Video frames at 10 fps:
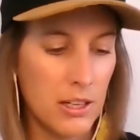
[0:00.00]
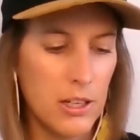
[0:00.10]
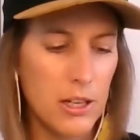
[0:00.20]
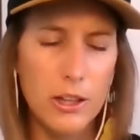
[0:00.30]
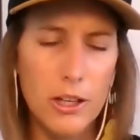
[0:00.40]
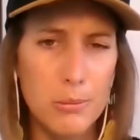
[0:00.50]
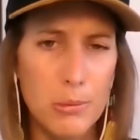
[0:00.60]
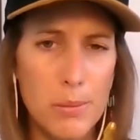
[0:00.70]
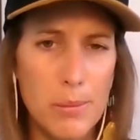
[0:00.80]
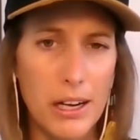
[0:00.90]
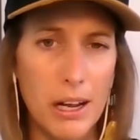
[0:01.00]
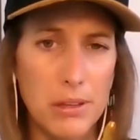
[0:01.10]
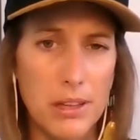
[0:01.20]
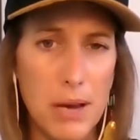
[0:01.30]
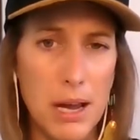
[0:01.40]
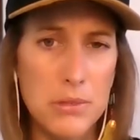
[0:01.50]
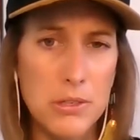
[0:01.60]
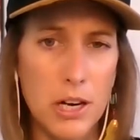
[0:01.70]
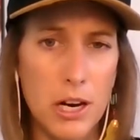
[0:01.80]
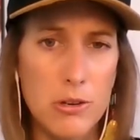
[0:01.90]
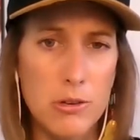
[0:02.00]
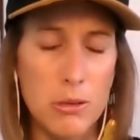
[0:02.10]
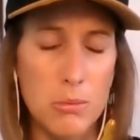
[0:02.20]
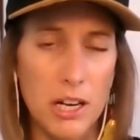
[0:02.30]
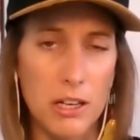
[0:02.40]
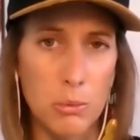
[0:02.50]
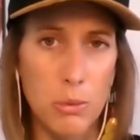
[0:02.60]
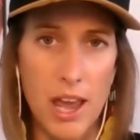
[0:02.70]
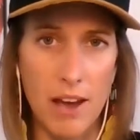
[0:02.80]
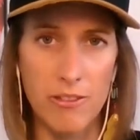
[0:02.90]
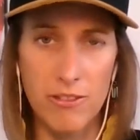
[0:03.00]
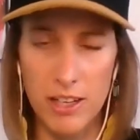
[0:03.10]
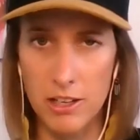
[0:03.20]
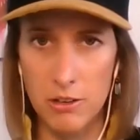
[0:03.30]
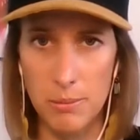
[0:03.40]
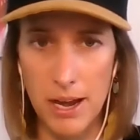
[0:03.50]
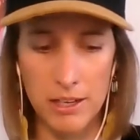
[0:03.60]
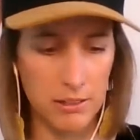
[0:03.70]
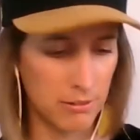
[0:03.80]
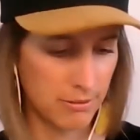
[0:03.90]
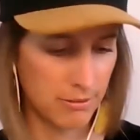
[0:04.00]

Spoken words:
You can learn more about empathy maps on our YouTube channel. We have a video about it.